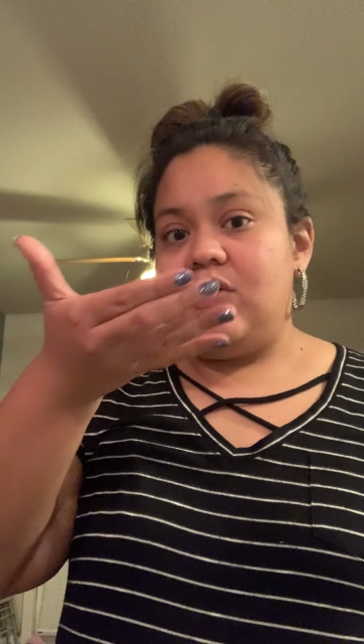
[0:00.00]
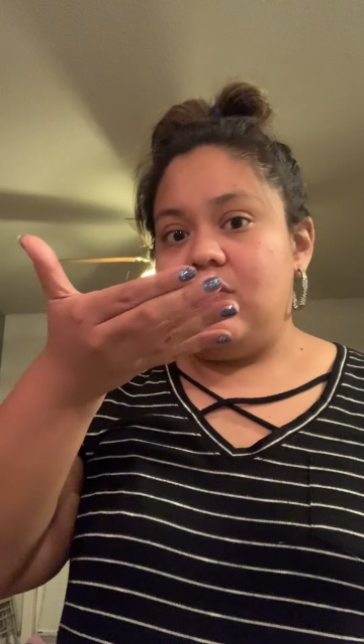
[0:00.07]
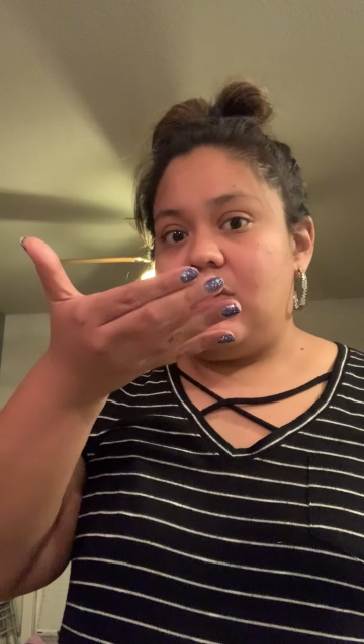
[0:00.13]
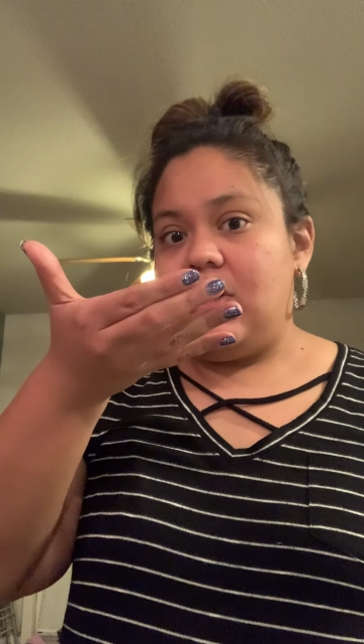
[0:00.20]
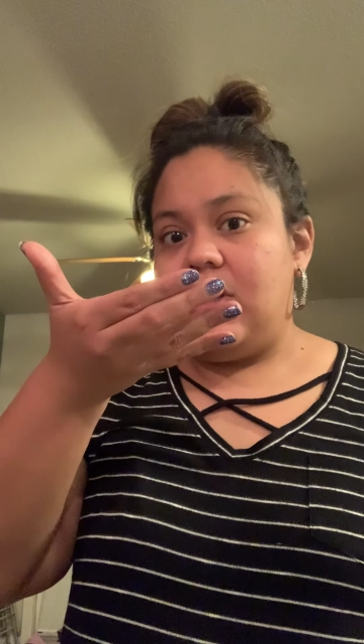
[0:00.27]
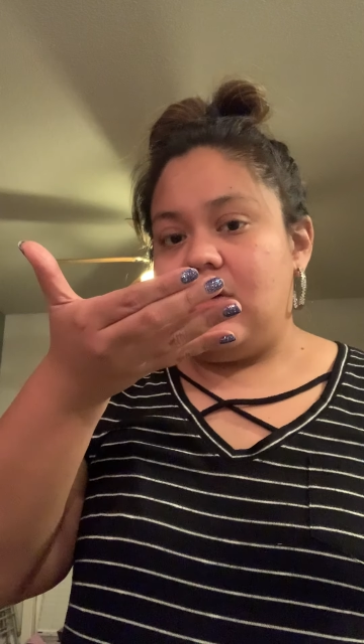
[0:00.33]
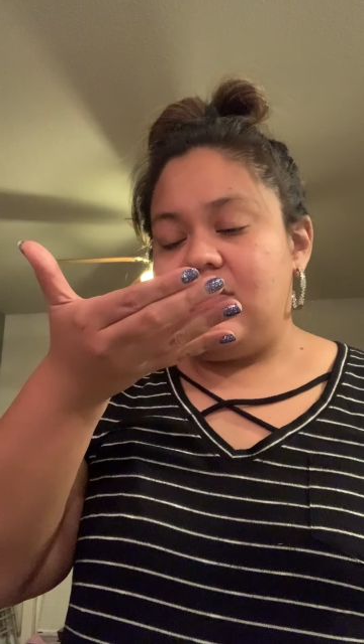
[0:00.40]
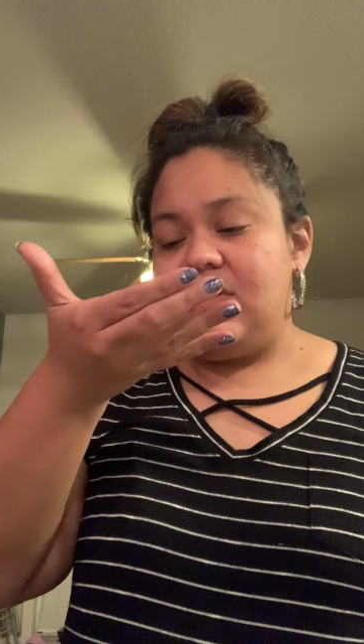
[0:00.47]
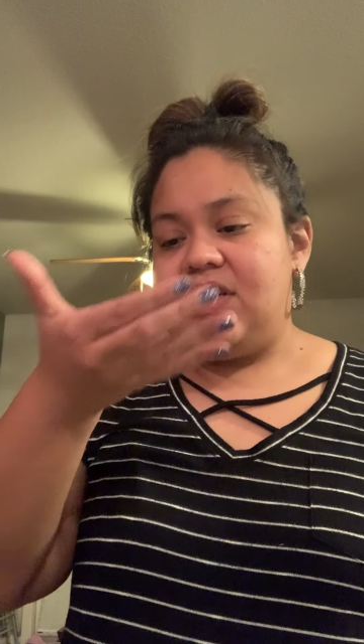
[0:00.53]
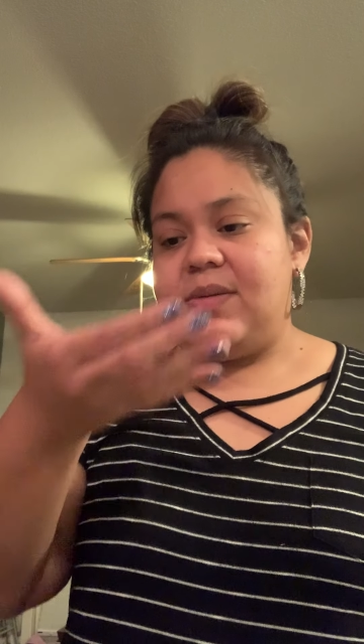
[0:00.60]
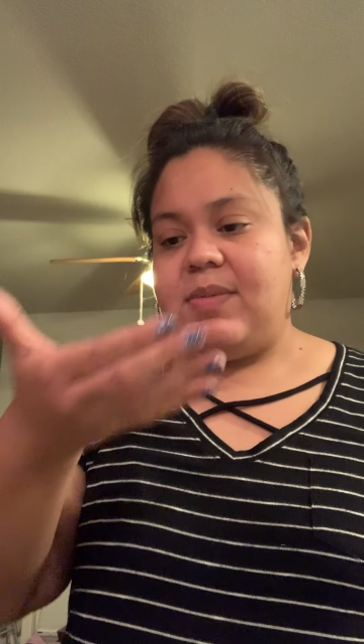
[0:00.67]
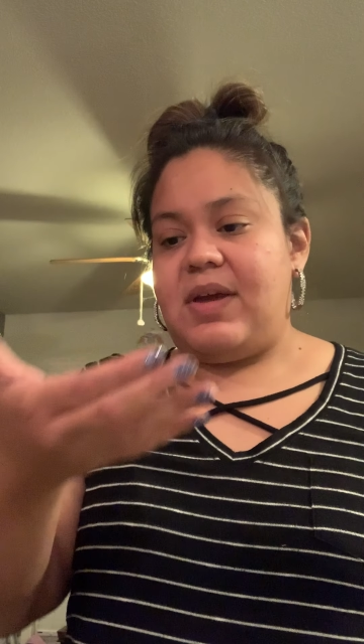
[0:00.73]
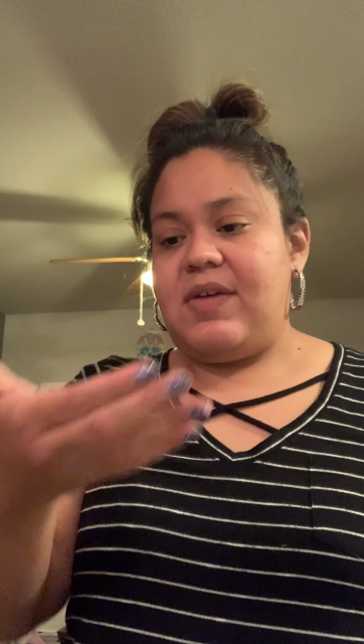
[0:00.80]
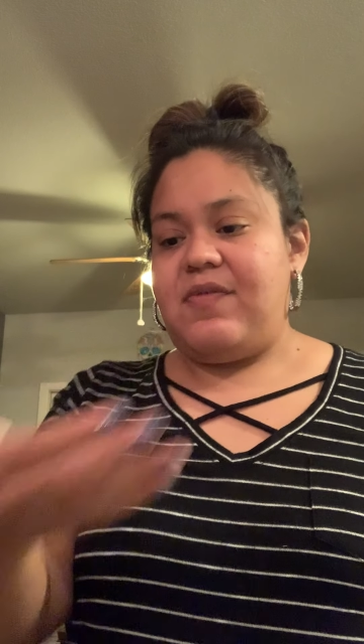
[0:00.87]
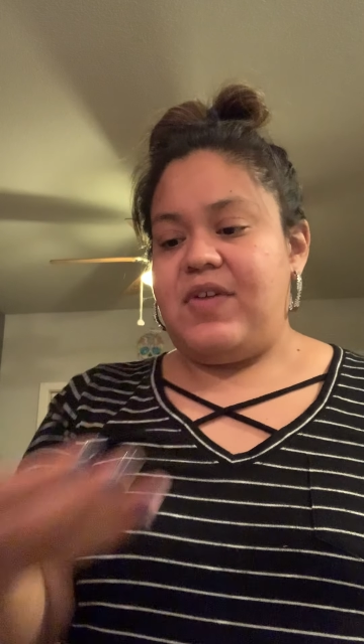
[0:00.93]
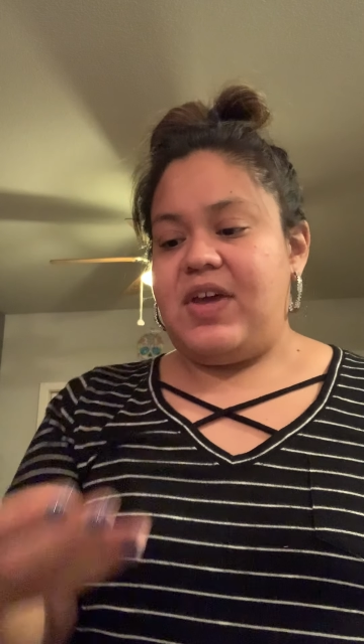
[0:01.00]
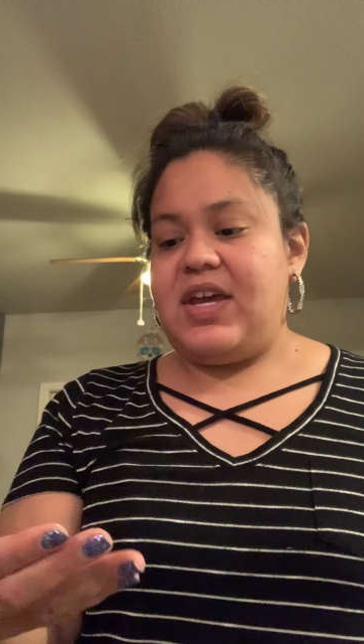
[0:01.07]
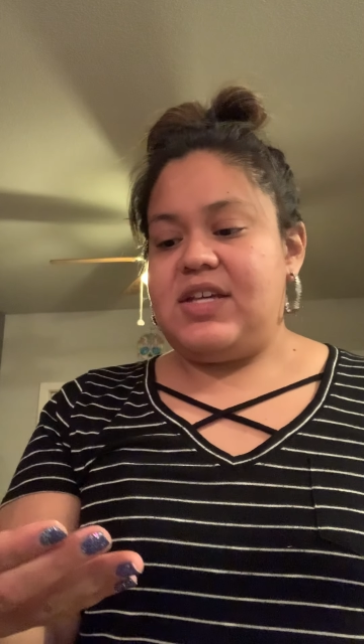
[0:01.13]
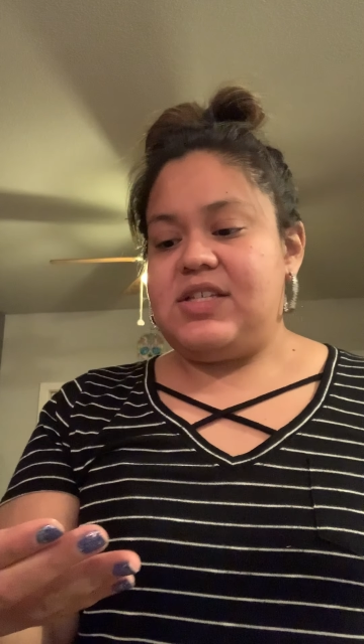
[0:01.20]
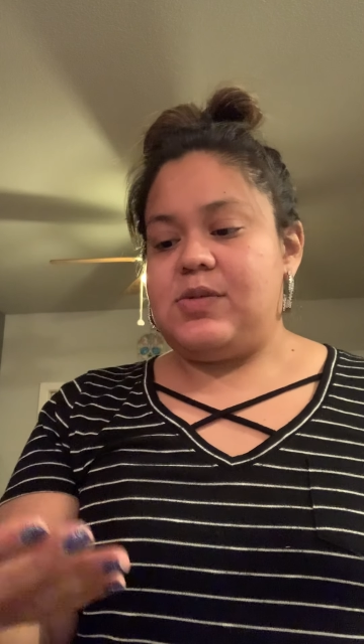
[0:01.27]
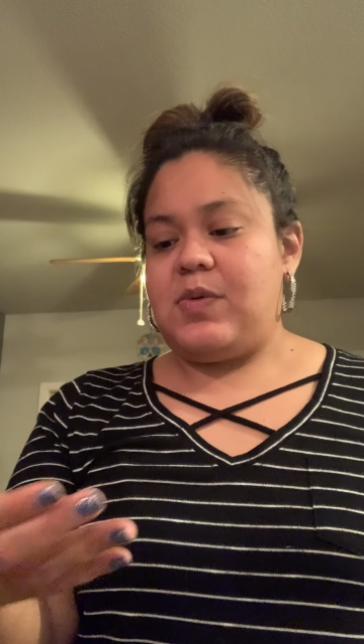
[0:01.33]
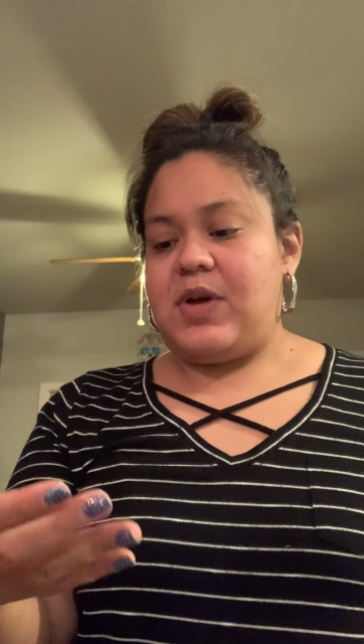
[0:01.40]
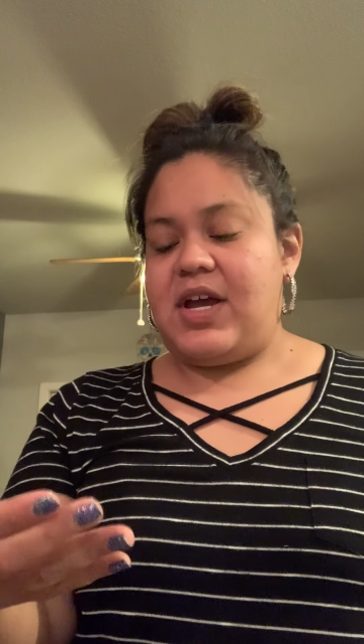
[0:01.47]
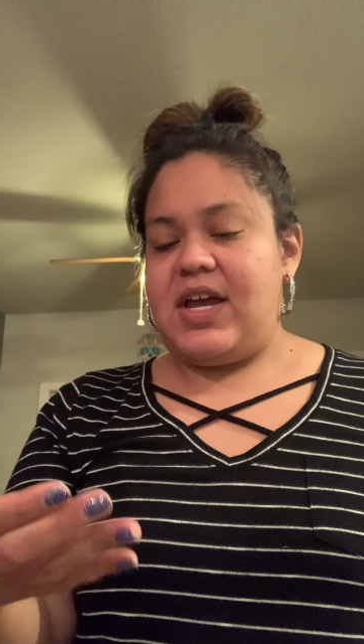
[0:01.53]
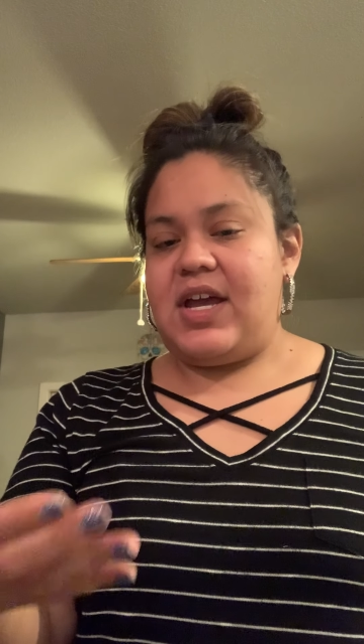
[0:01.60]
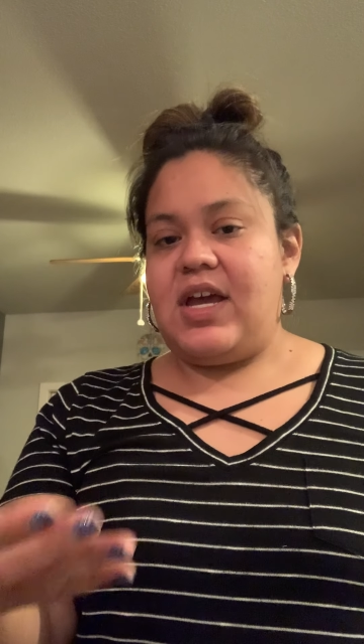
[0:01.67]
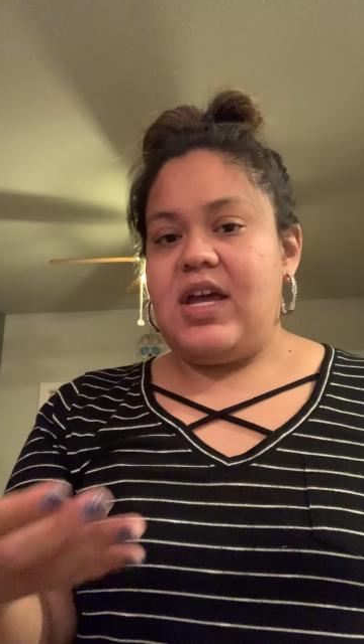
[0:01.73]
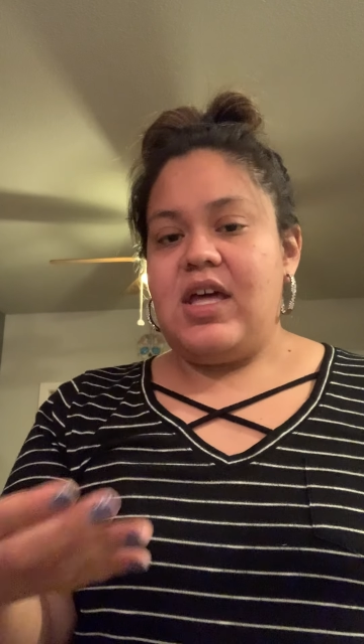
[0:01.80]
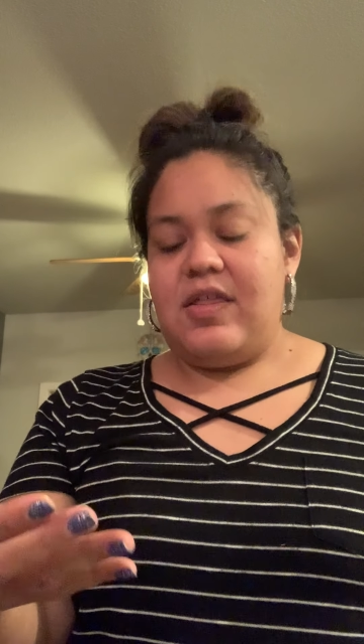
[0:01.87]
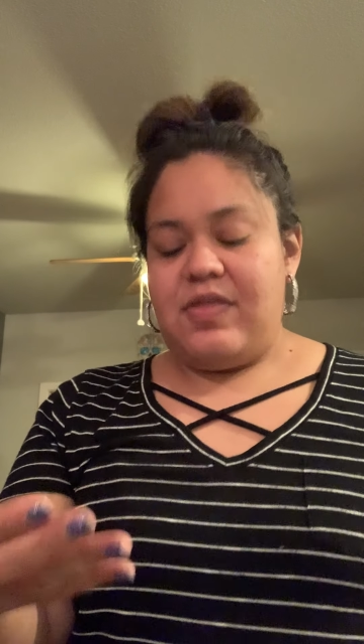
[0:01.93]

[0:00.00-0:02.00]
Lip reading: close to my face, right?